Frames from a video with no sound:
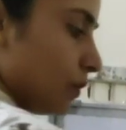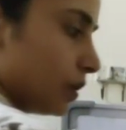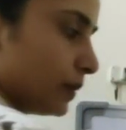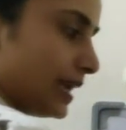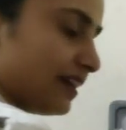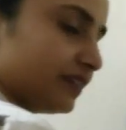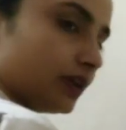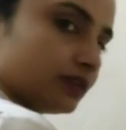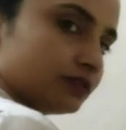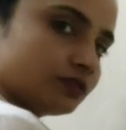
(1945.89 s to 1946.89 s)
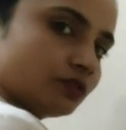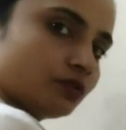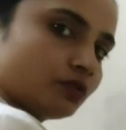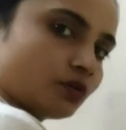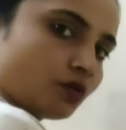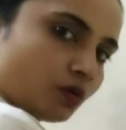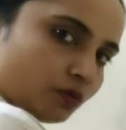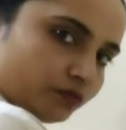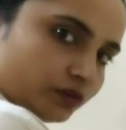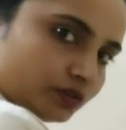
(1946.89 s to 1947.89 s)
Will have done his
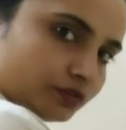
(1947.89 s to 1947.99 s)
homework.